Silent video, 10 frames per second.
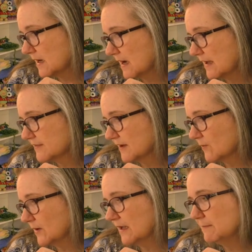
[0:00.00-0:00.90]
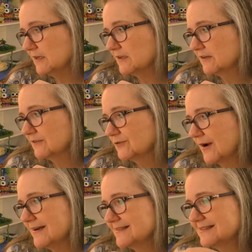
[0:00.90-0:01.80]
I thought, well, I'm going to
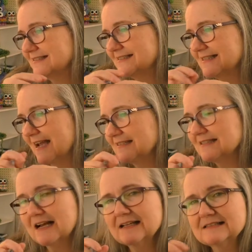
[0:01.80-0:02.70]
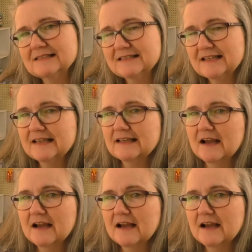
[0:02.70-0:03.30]
try to size it on and see.